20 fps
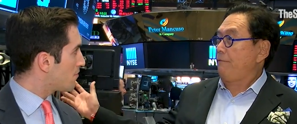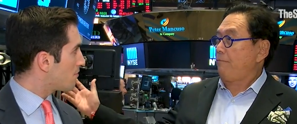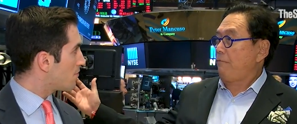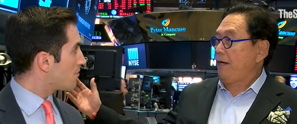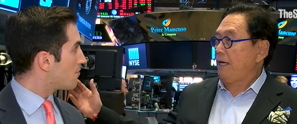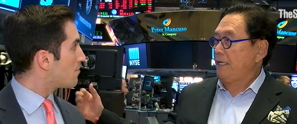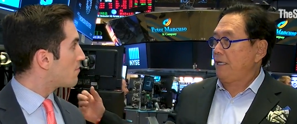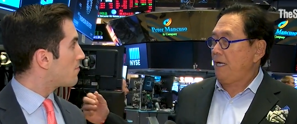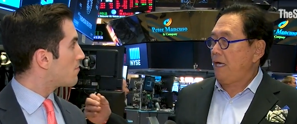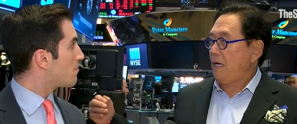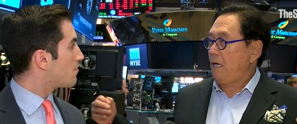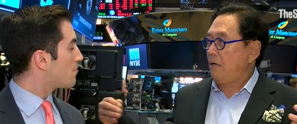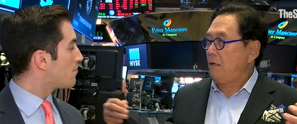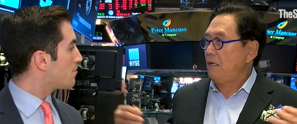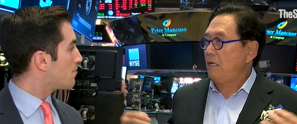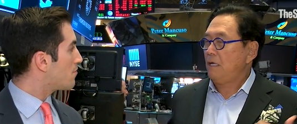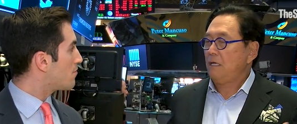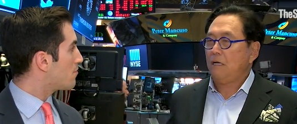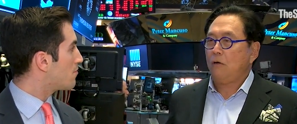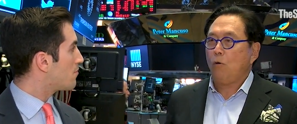Speaker 1: of right now,
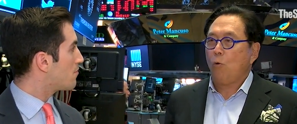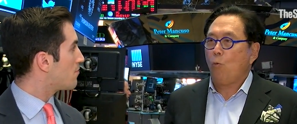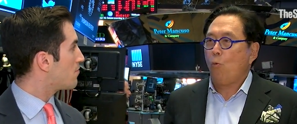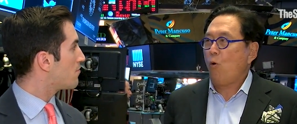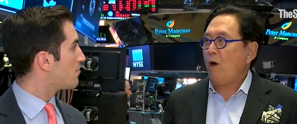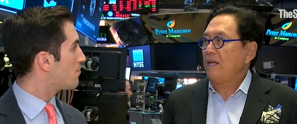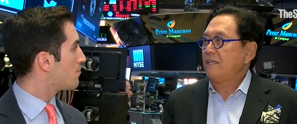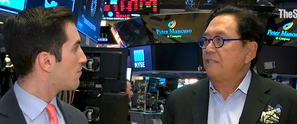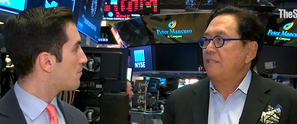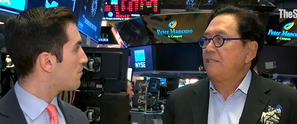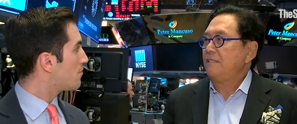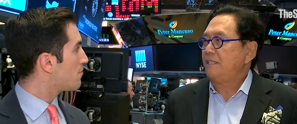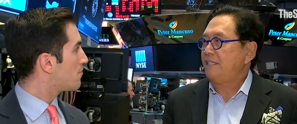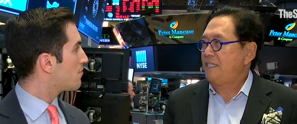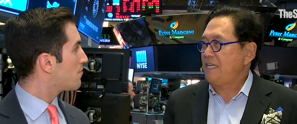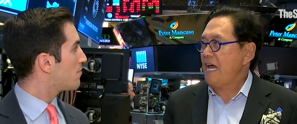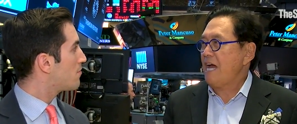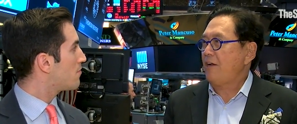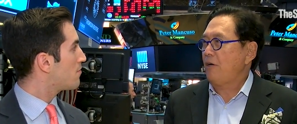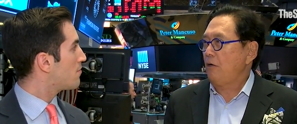wants
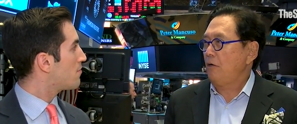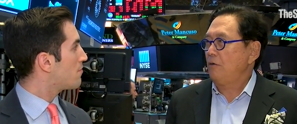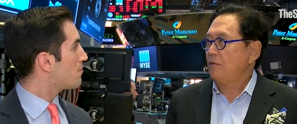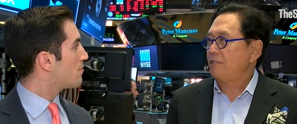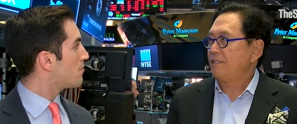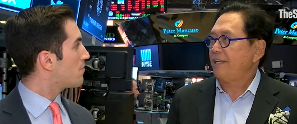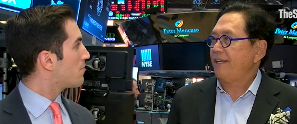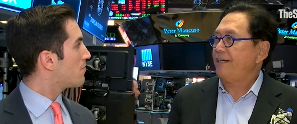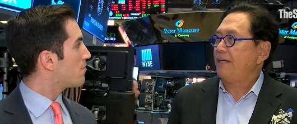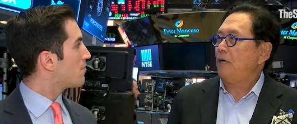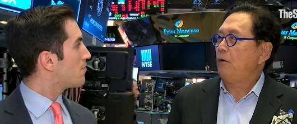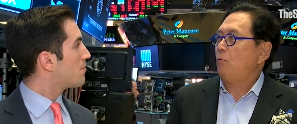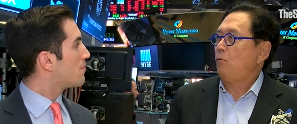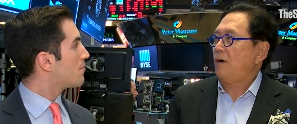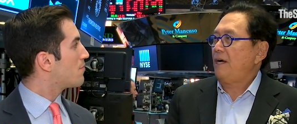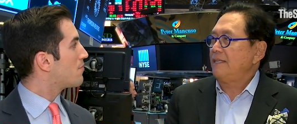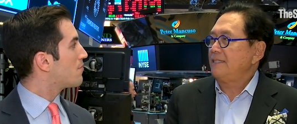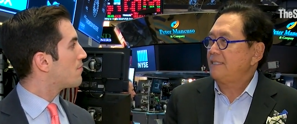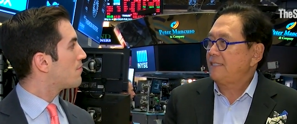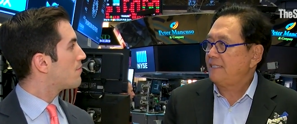debtors. They don't
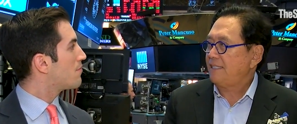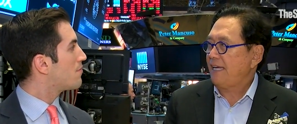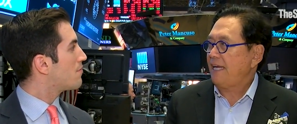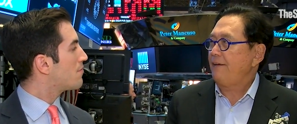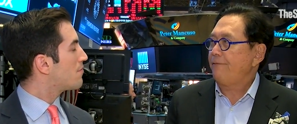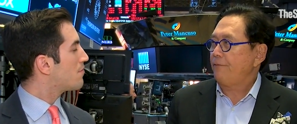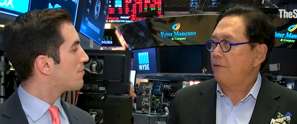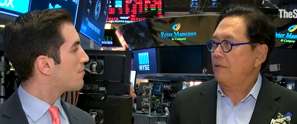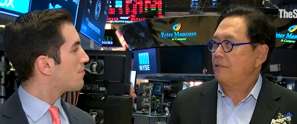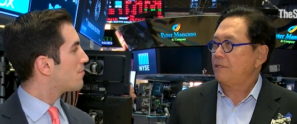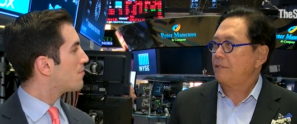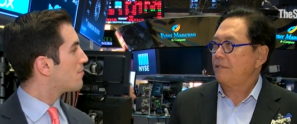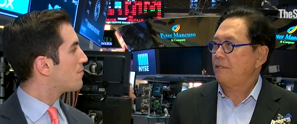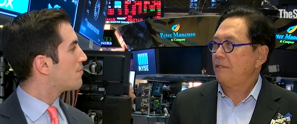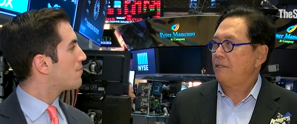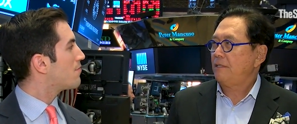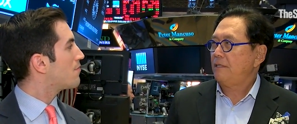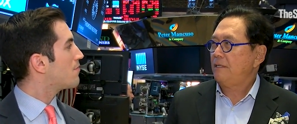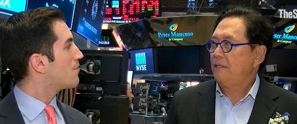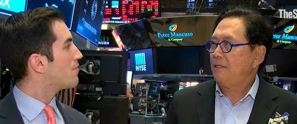want savers.
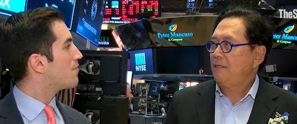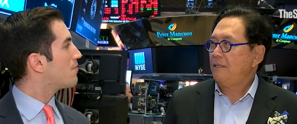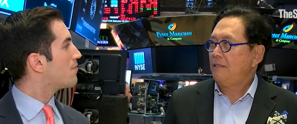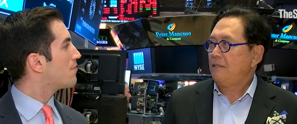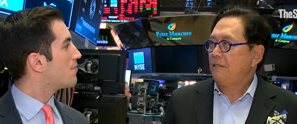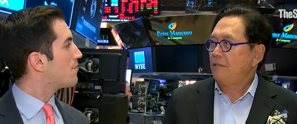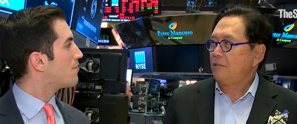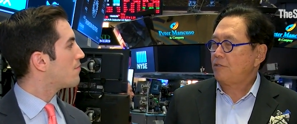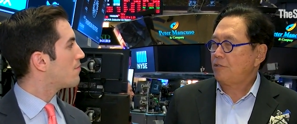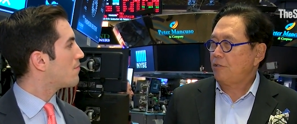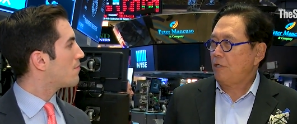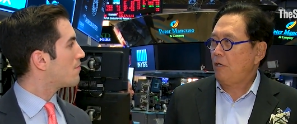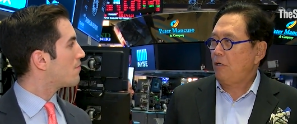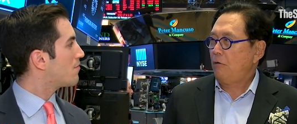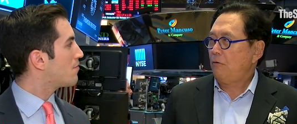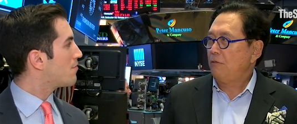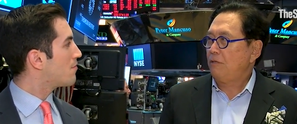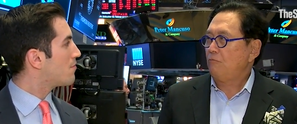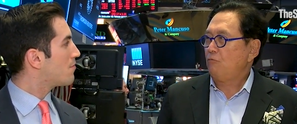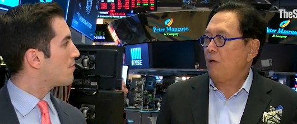
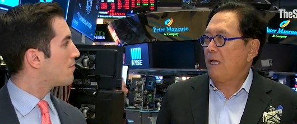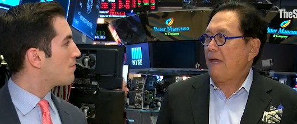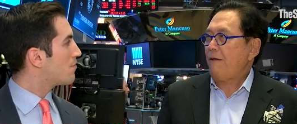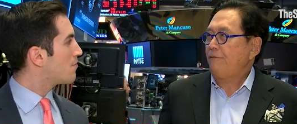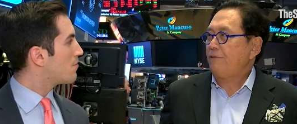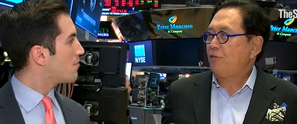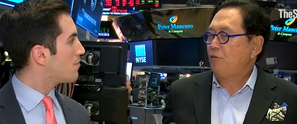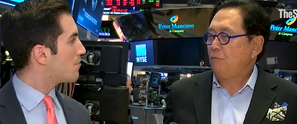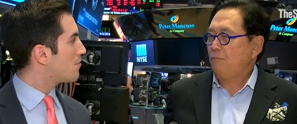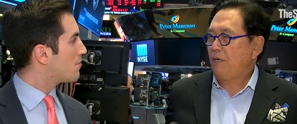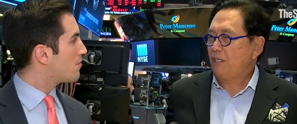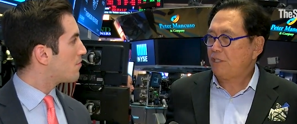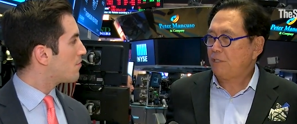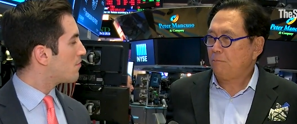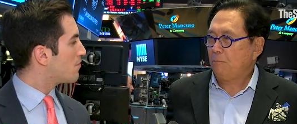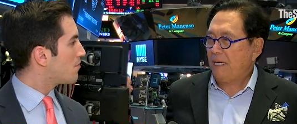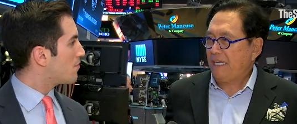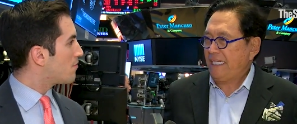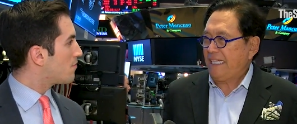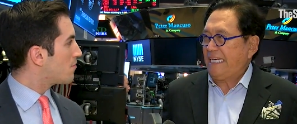So we have too much
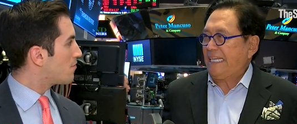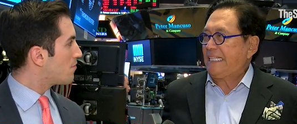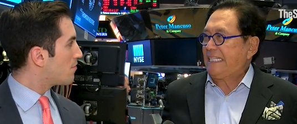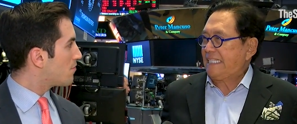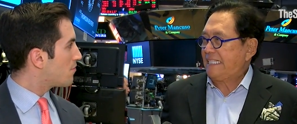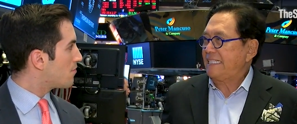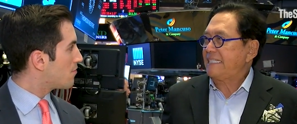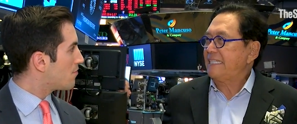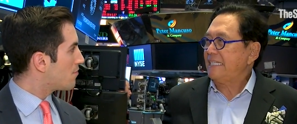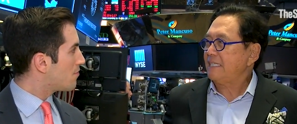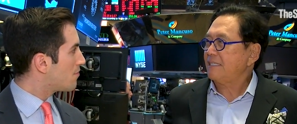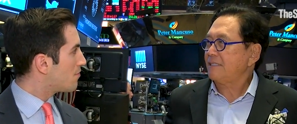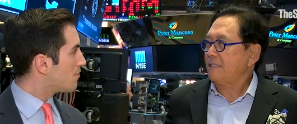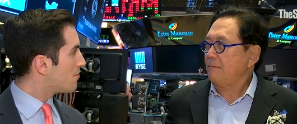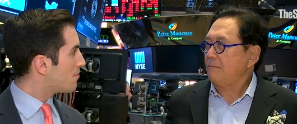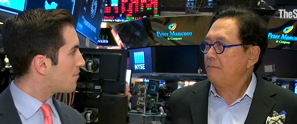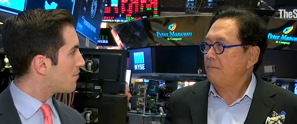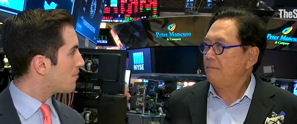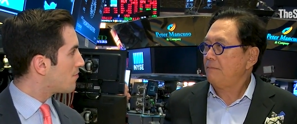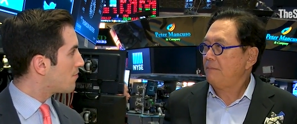money in the system.
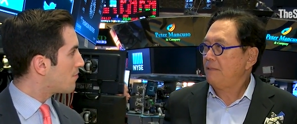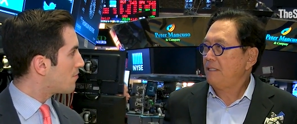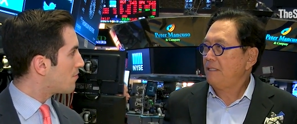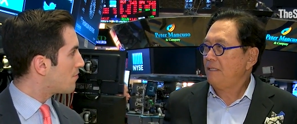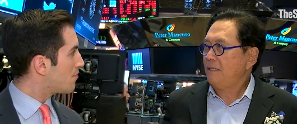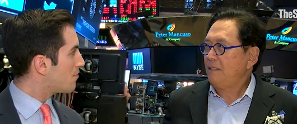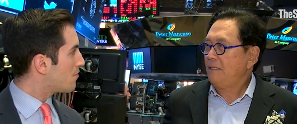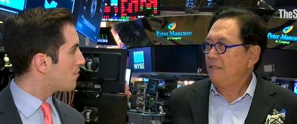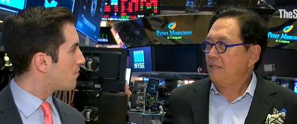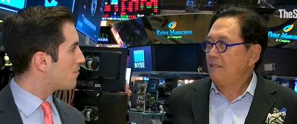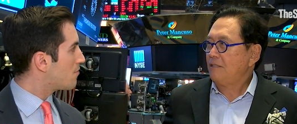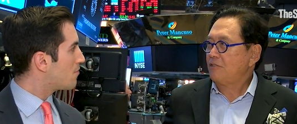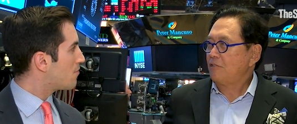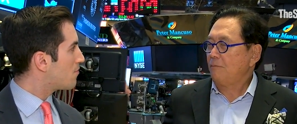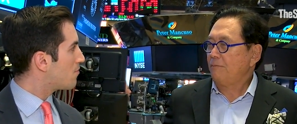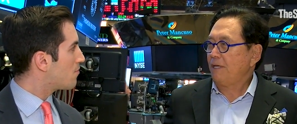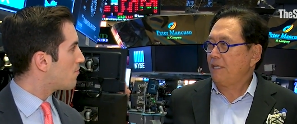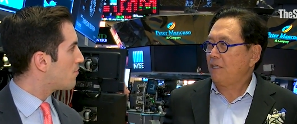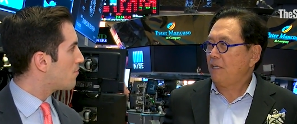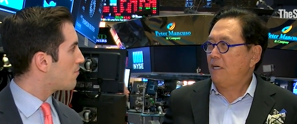
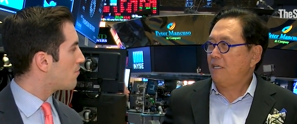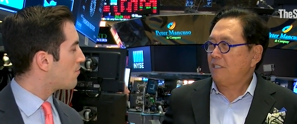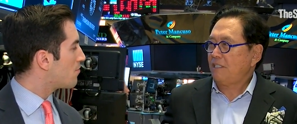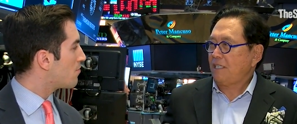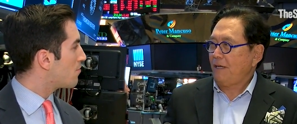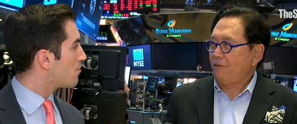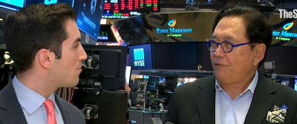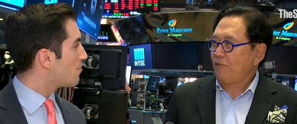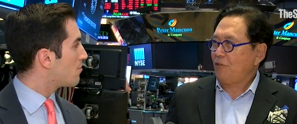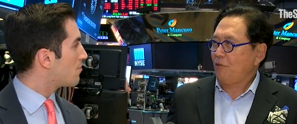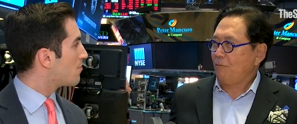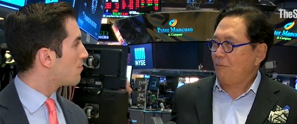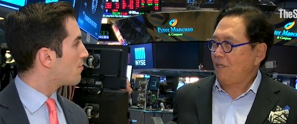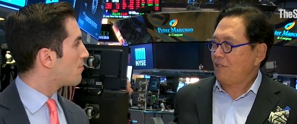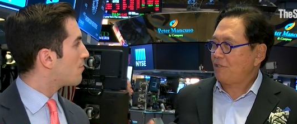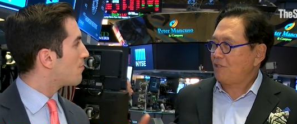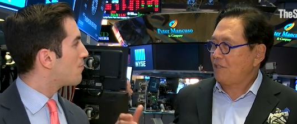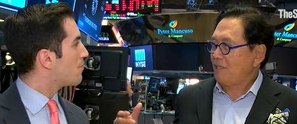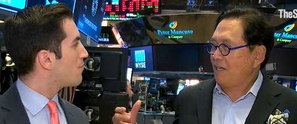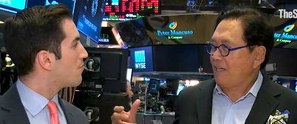So because they have too
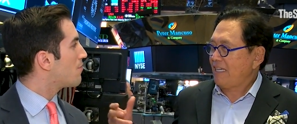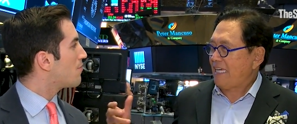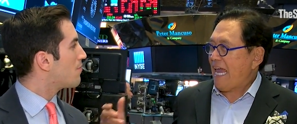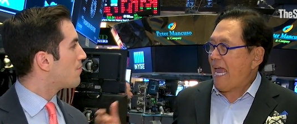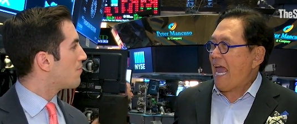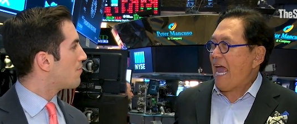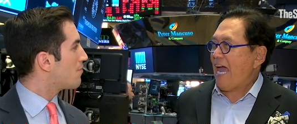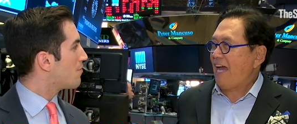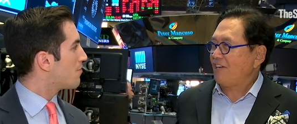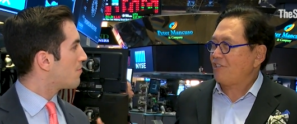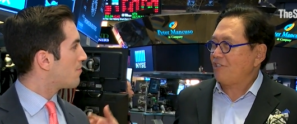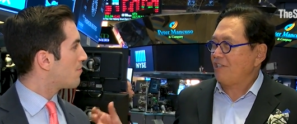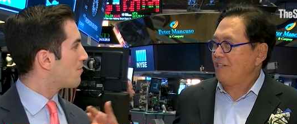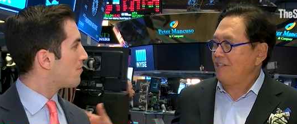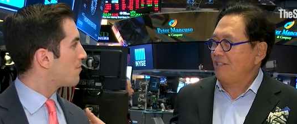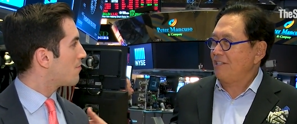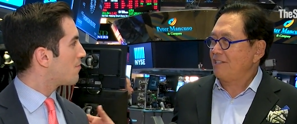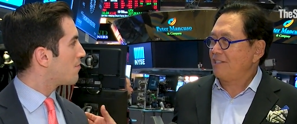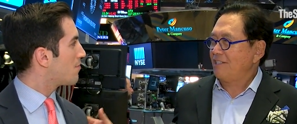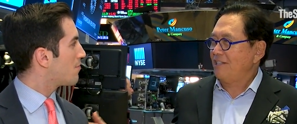much cash in
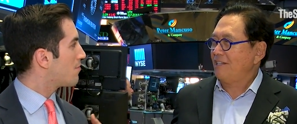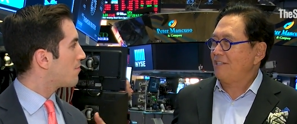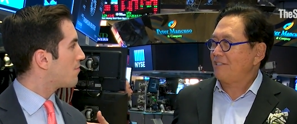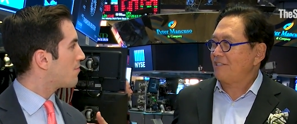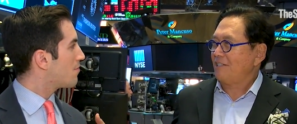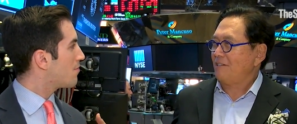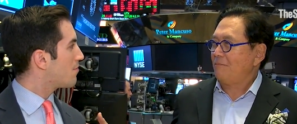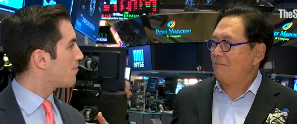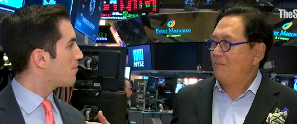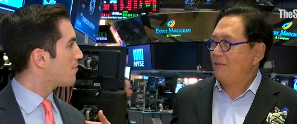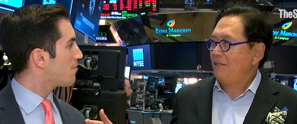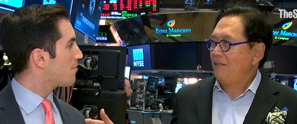the system,